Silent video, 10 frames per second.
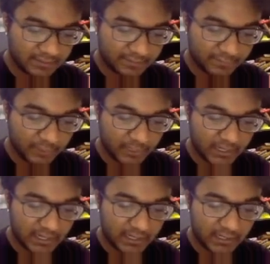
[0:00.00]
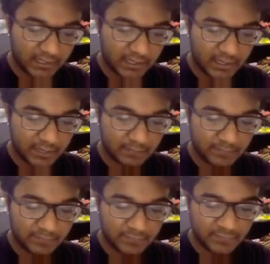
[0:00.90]
14
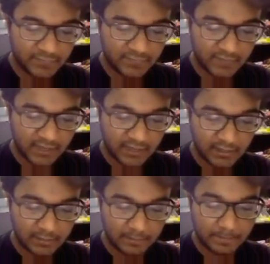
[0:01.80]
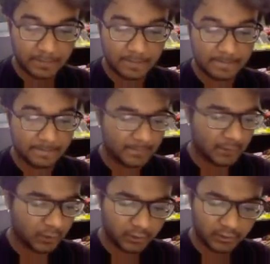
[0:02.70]
times 9,
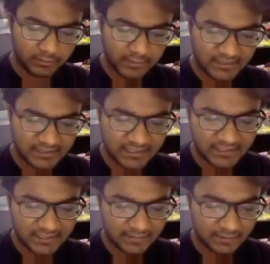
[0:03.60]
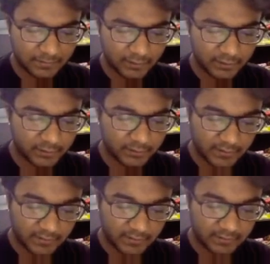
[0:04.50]
or let's take something bigger
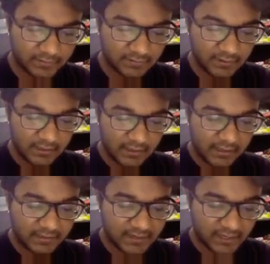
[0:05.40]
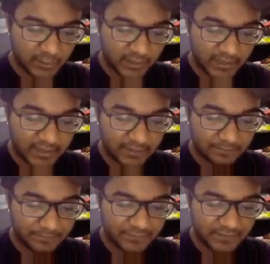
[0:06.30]
than this. Let's take
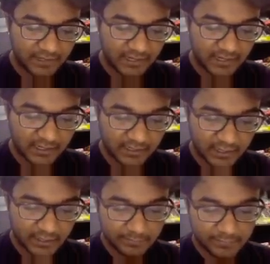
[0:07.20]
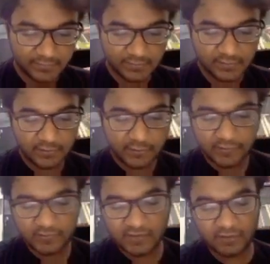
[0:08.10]
23 times
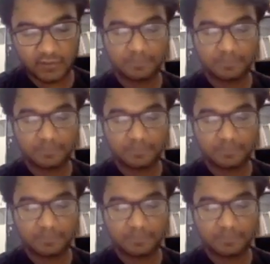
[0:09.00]
7.